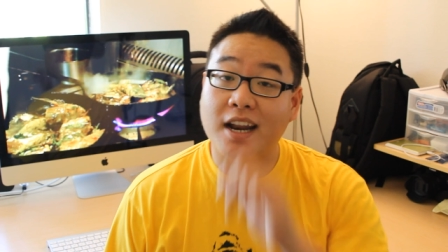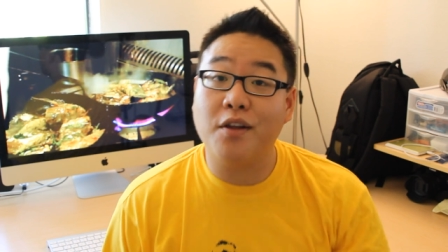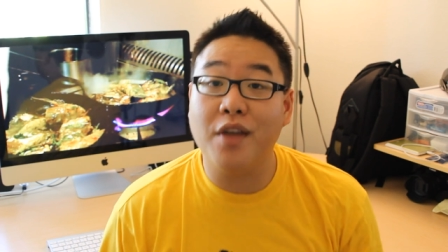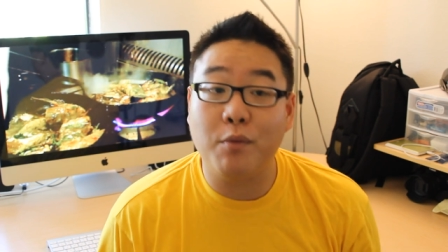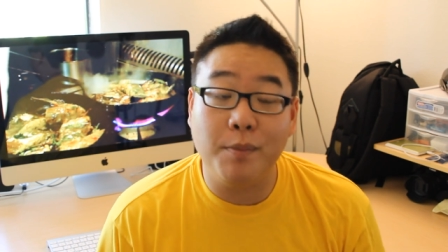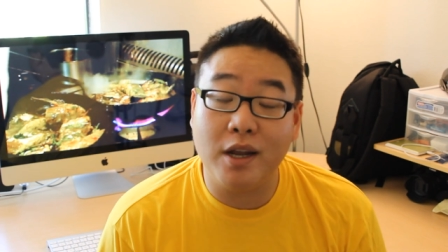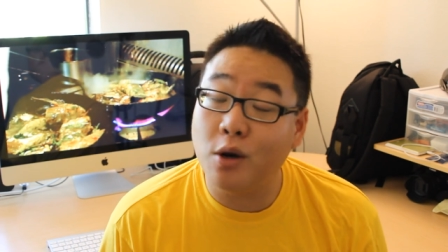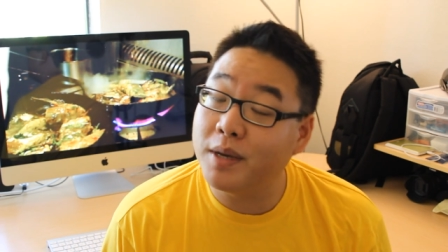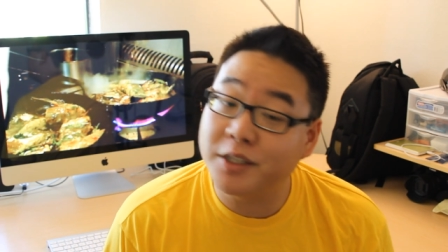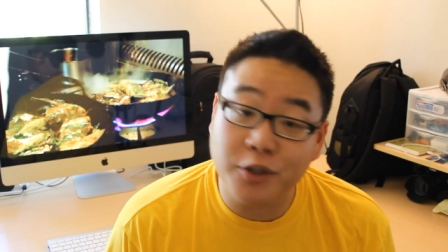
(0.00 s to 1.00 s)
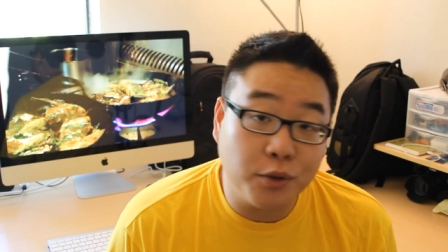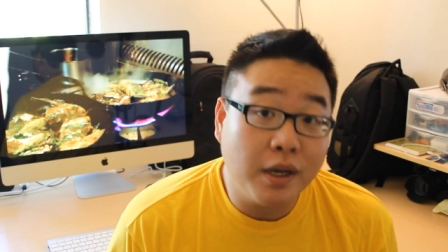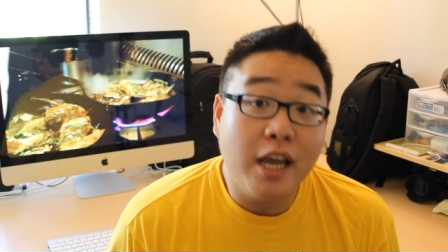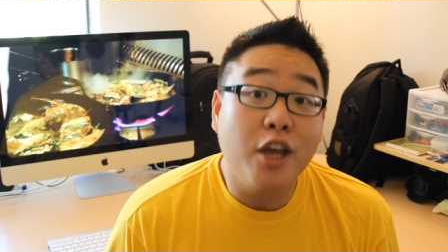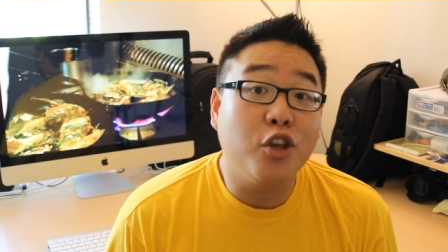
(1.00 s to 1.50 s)
got it on that one, man, homie, it's true.
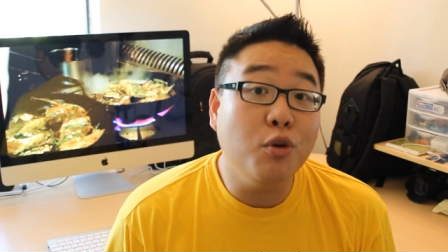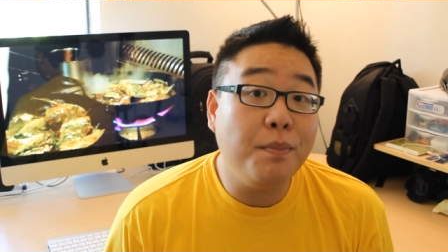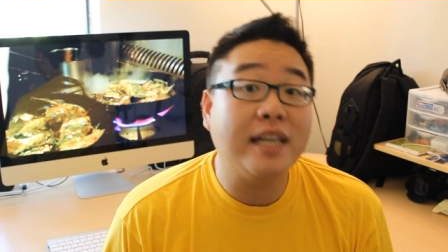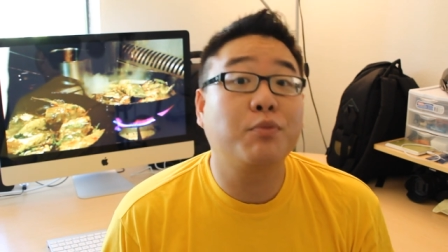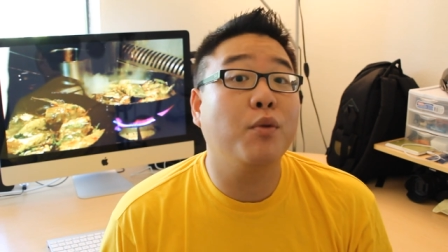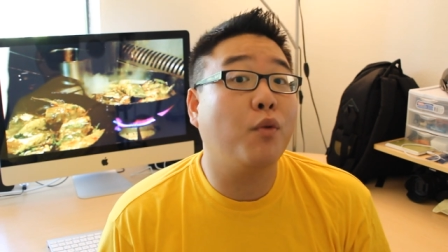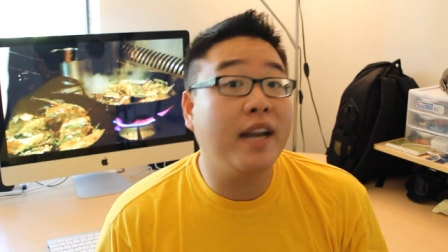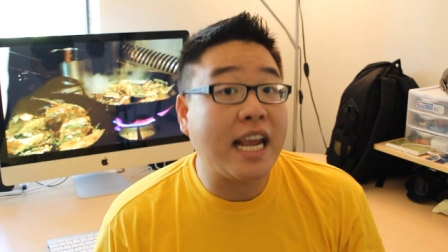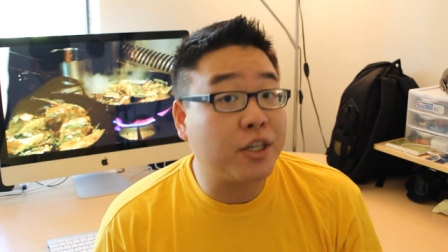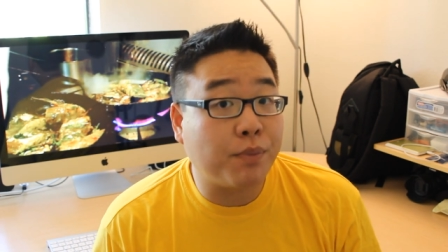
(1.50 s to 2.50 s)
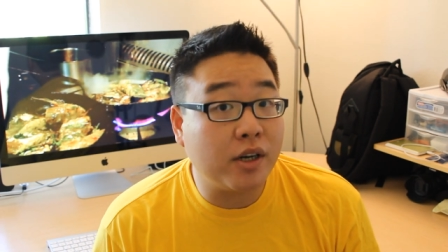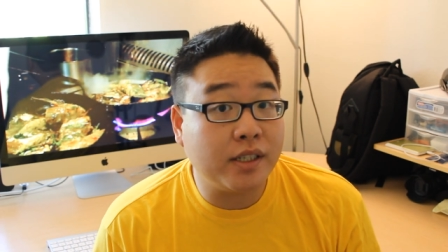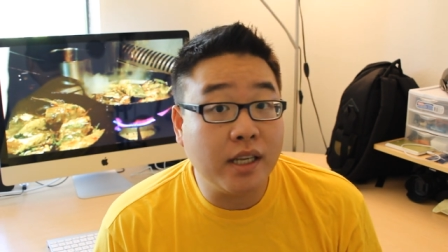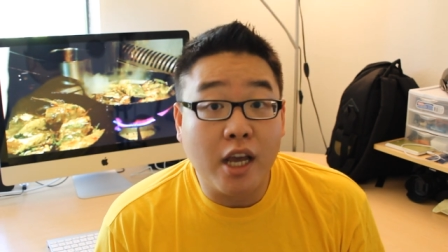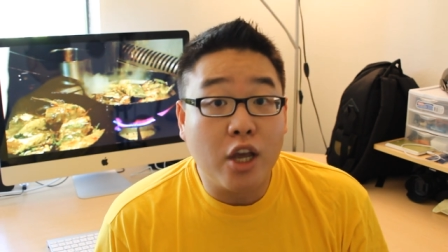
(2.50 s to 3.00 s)
You mess with one Asian
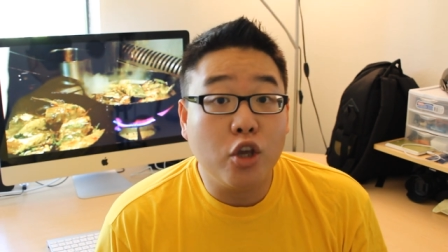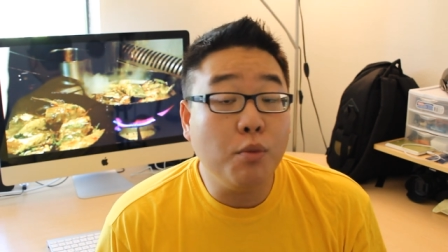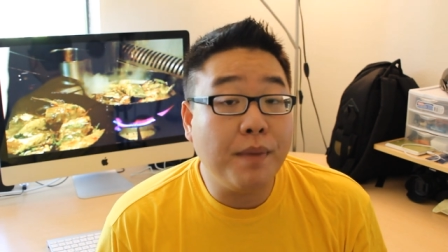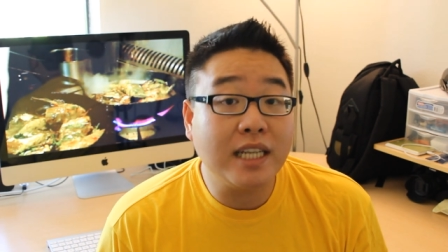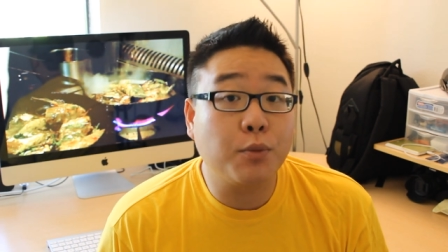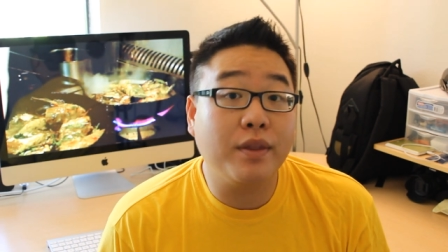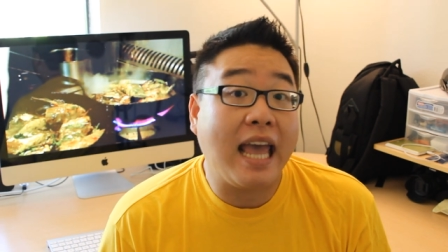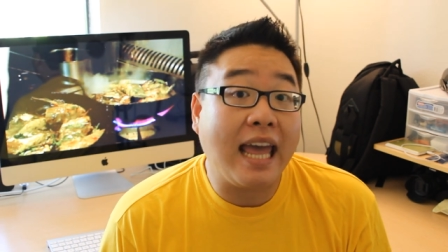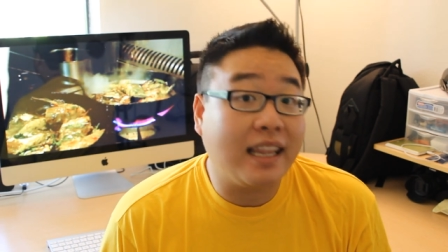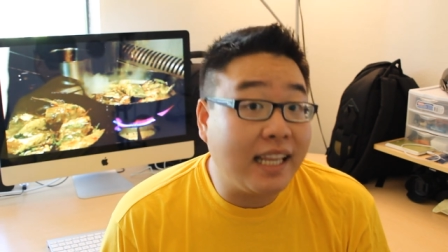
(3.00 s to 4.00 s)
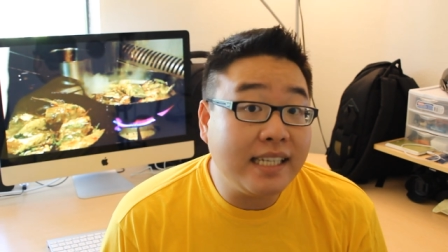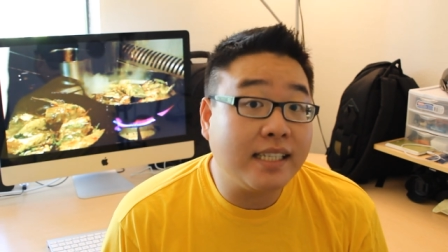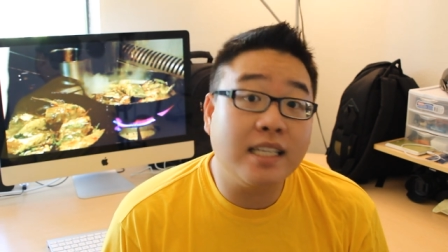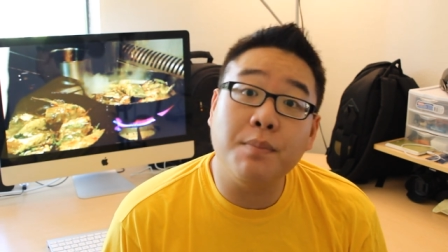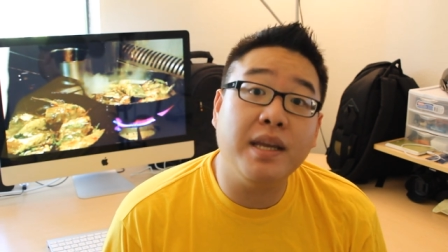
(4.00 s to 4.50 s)
person, you mess with at
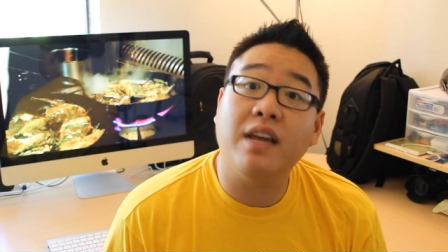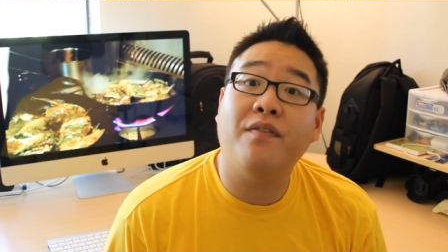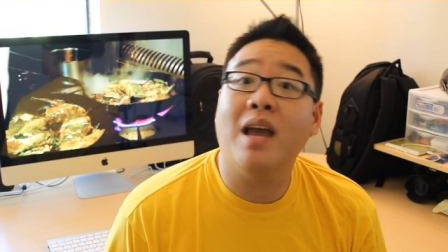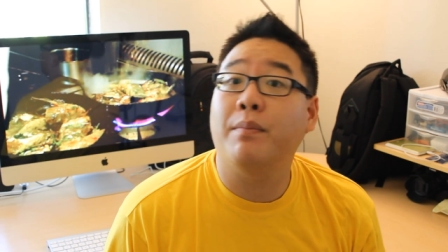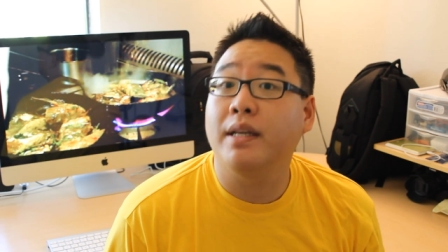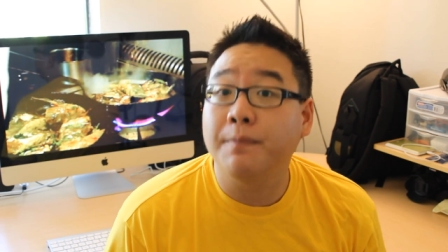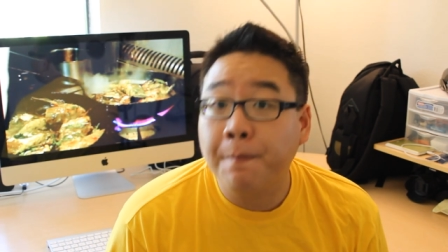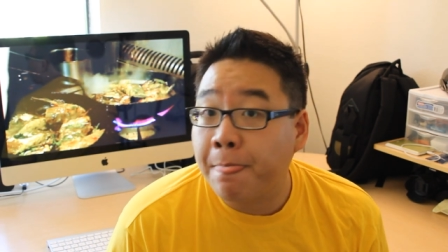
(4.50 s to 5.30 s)
least his immediate family,